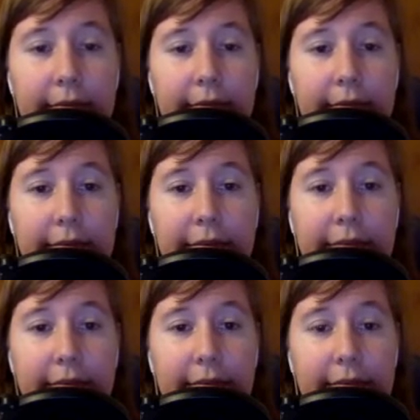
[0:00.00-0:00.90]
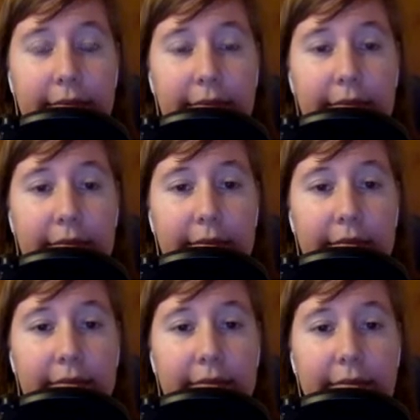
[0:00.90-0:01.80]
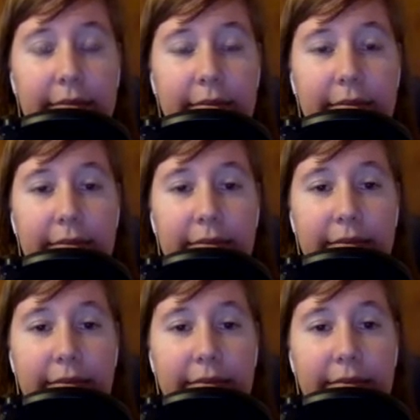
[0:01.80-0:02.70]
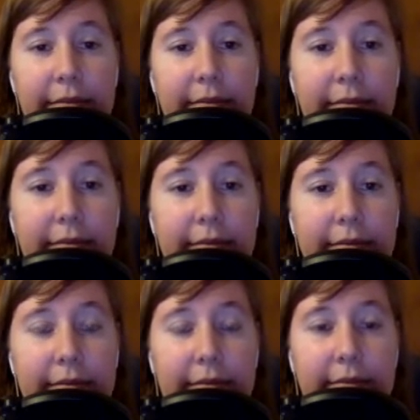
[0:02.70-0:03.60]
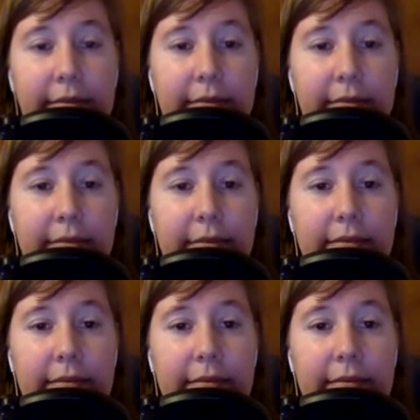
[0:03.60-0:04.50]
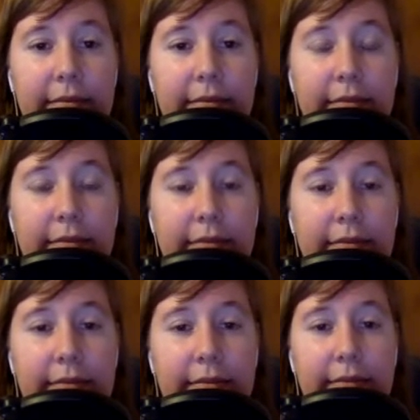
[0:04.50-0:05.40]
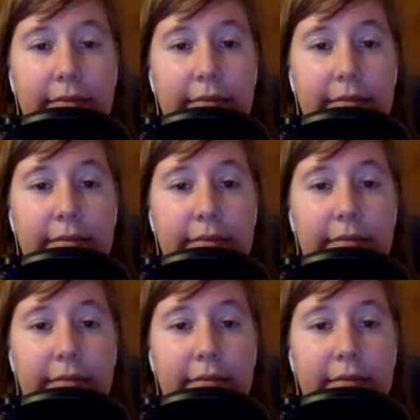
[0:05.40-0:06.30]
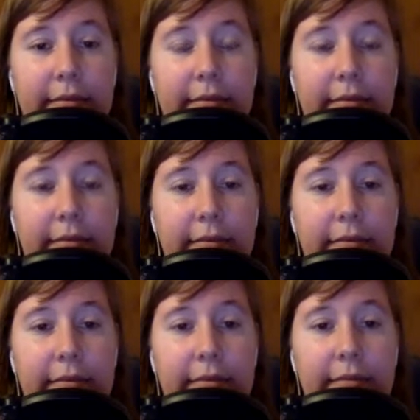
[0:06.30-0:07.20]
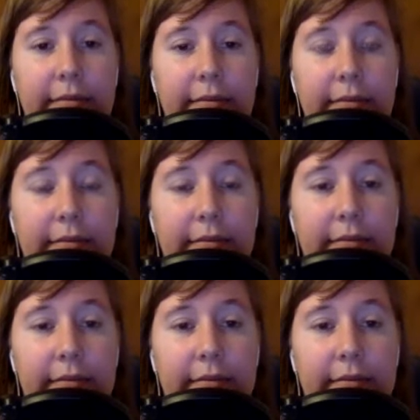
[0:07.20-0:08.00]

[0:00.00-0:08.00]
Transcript: (silent)